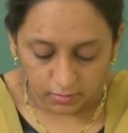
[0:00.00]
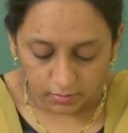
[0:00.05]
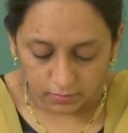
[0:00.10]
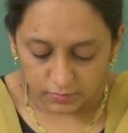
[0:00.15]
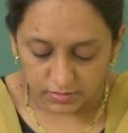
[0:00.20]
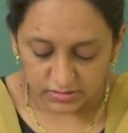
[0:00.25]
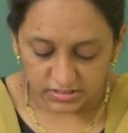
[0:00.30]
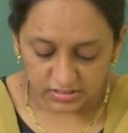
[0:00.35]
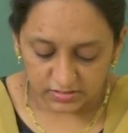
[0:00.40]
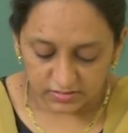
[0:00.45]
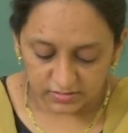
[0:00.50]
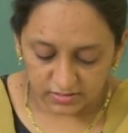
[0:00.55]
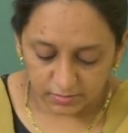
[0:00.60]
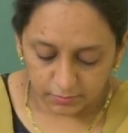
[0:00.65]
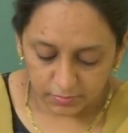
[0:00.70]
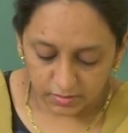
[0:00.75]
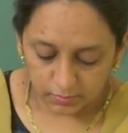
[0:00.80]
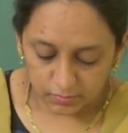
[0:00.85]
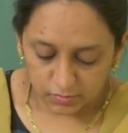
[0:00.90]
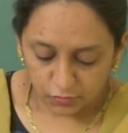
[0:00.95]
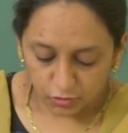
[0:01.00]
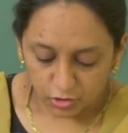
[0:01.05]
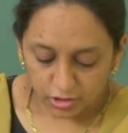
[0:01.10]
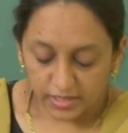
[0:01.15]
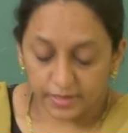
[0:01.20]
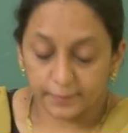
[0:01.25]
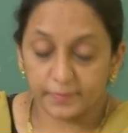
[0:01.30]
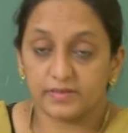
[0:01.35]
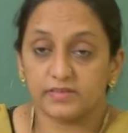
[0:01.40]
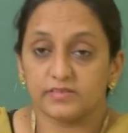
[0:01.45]
Which are the symptoms for
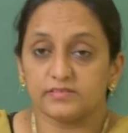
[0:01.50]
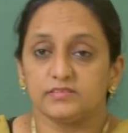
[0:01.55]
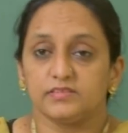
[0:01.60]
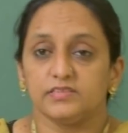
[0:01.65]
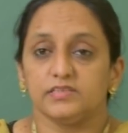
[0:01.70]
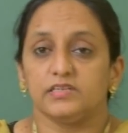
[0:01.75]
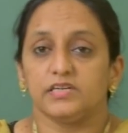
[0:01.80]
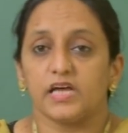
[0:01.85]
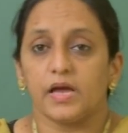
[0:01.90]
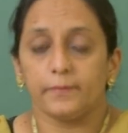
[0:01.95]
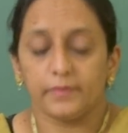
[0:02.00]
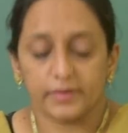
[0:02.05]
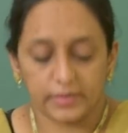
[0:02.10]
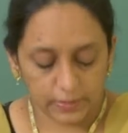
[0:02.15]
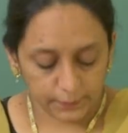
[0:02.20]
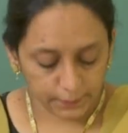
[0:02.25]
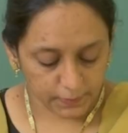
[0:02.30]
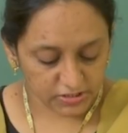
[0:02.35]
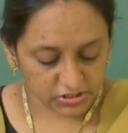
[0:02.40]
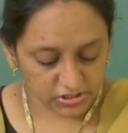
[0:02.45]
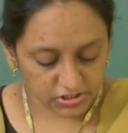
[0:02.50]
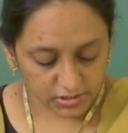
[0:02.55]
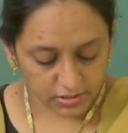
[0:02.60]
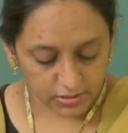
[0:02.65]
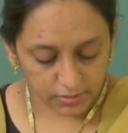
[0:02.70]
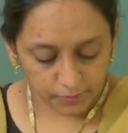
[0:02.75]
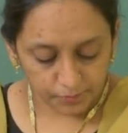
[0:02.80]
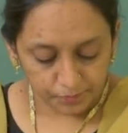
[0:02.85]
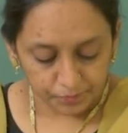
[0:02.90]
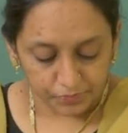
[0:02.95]
diabetes here? Diabetic
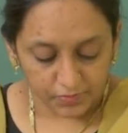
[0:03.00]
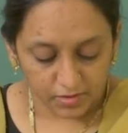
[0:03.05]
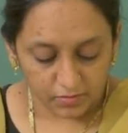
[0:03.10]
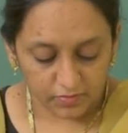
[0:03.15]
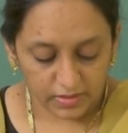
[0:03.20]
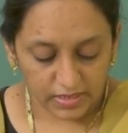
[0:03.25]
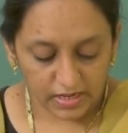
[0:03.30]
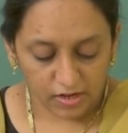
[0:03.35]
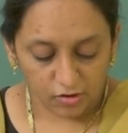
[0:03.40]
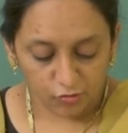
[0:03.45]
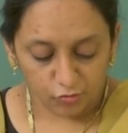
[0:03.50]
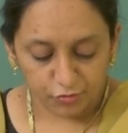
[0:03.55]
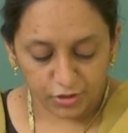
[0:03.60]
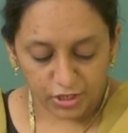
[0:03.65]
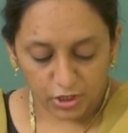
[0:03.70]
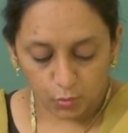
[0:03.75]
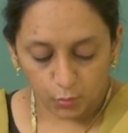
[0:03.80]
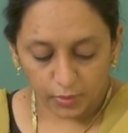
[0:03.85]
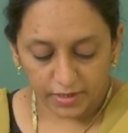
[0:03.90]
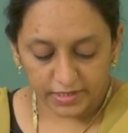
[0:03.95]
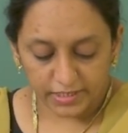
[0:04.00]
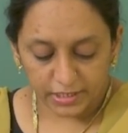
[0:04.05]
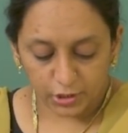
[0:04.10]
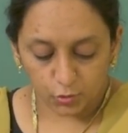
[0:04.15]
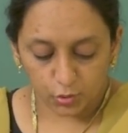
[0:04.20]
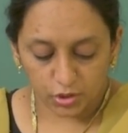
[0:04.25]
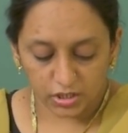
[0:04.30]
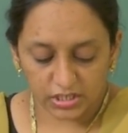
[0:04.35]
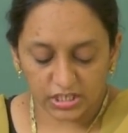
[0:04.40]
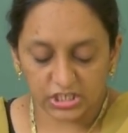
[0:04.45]
patient will have frequent
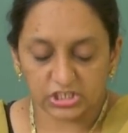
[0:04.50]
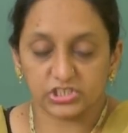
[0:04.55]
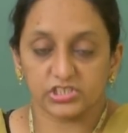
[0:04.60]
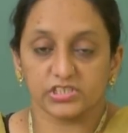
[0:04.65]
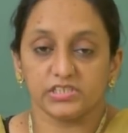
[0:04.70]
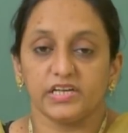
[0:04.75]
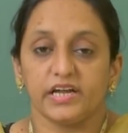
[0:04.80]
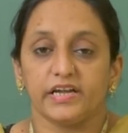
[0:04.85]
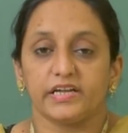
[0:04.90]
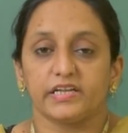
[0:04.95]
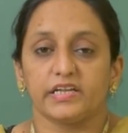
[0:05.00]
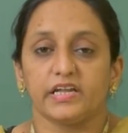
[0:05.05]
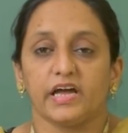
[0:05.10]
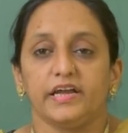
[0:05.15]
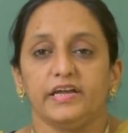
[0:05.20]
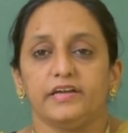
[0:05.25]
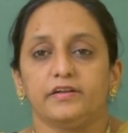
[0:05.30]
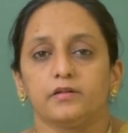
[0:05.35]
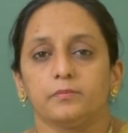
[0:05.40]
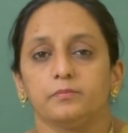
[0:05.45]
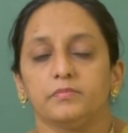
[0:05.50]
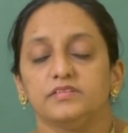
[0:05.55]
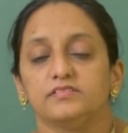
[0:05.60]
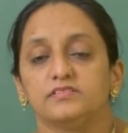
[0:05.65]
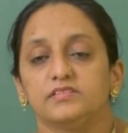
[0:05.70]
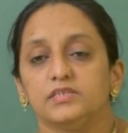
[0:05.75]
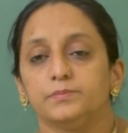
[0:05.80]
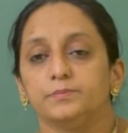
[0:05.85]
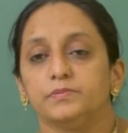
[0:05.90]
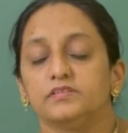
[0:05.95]
urination at night,
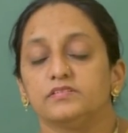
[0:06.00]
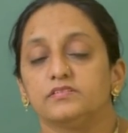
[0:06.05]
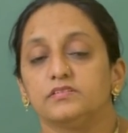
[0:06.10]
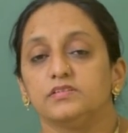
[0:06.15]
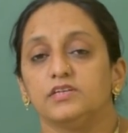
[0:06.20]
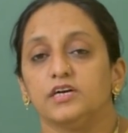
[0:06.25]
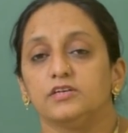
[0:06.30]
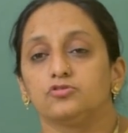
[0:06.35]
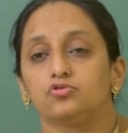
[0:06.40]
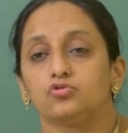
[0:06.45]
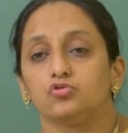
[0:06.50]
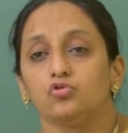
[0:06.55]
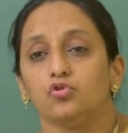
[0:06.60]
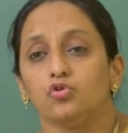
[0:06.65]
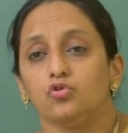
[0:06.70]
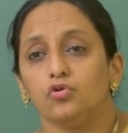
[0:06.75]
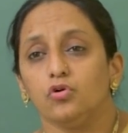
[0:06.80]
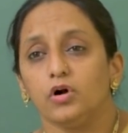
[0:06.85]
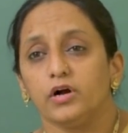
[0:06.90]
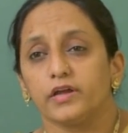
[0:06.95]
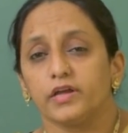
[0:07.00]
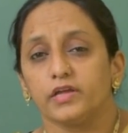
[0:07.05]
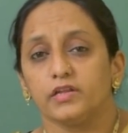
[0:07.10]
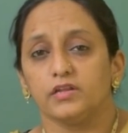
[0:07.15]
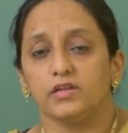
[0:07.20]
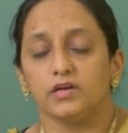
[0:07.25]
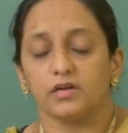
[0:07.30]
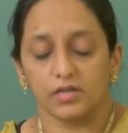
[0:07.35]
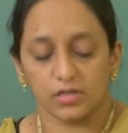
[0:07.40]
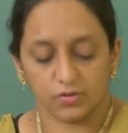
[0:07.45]
means the person has to go
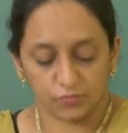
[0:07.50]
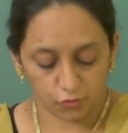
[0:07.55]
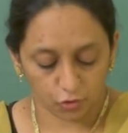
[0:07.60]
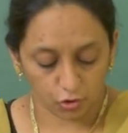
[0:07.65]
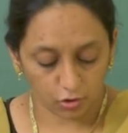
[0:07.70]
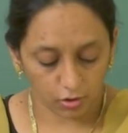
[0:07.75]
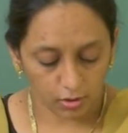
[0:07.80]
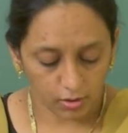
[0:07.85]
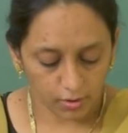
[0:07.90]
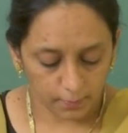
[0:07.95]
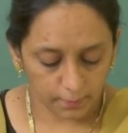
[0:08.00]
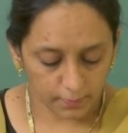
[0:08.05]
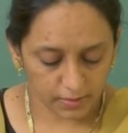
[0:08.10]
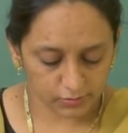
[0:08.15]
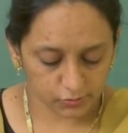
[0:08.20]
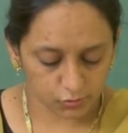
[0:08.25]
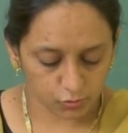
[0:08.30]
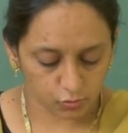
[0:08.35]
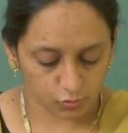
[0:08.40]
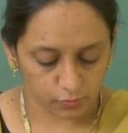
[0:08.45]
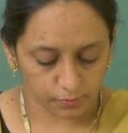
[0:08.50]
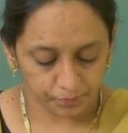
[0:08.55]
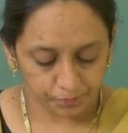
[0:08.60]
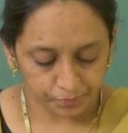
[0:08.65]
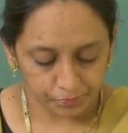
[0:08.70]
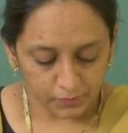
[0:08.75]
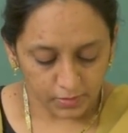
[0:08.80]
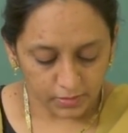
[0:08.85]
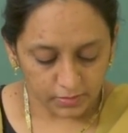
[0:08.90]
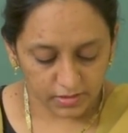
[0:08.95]
again and again for bathroom.